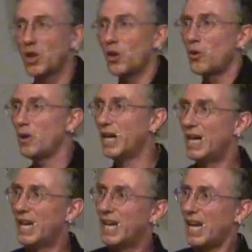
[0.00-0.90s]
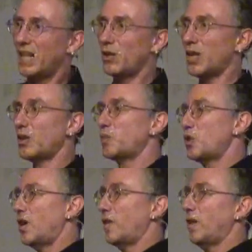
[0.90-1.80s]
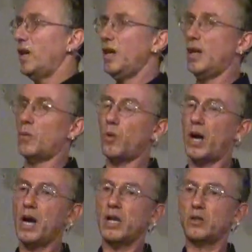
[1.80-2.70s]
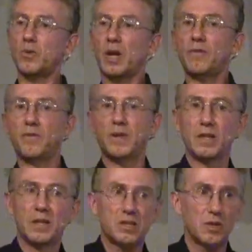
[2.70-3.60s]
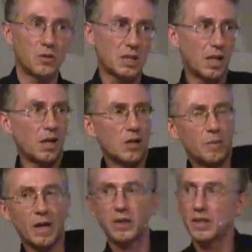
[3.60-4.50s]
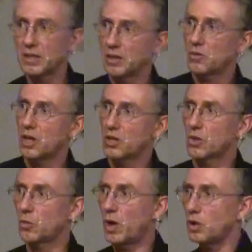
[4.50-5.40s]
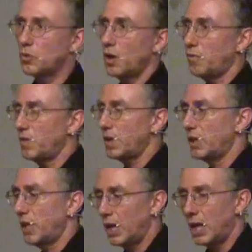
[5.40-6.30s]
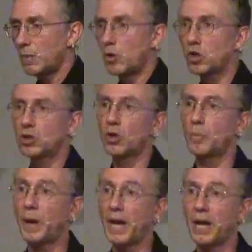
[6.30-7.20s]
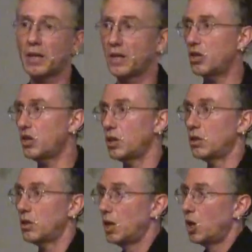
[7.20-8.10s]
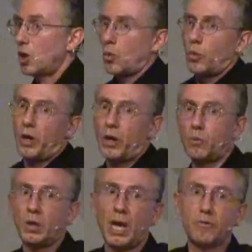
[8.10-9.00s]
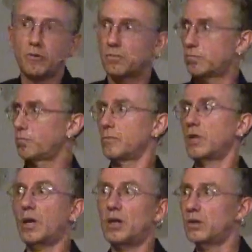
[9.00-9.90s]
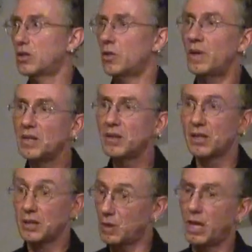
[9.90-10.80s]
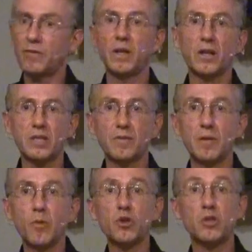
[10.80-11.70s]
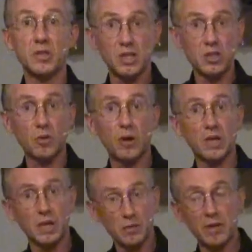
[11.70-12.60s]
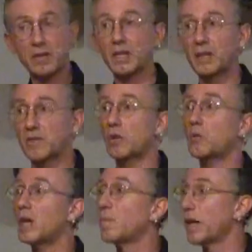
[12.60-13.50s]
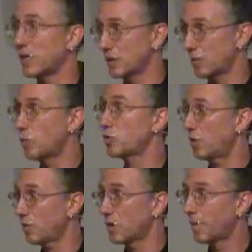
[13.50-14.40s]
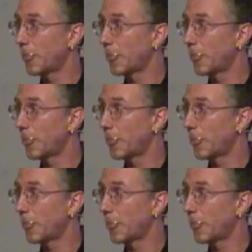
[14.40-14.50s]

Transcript: you, and you can observe, why do I feel so scared about this situation? Why do I feel emotional pain here where we haven't done so many things, but I feel lots of emotions and so on. It gives a great place to observe